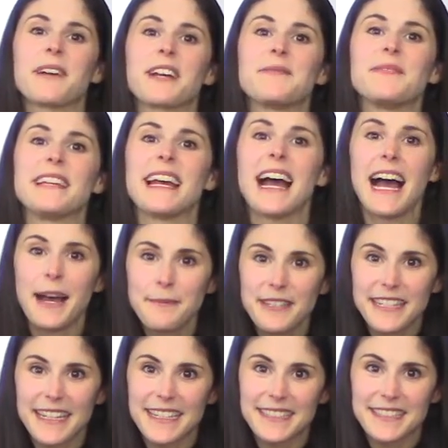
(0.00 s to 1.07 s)
I'd be
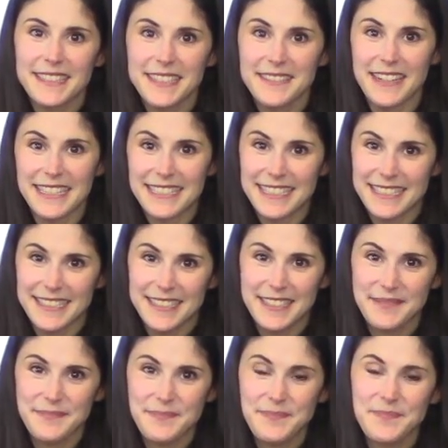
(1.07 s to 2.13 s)
happy to answer your questions.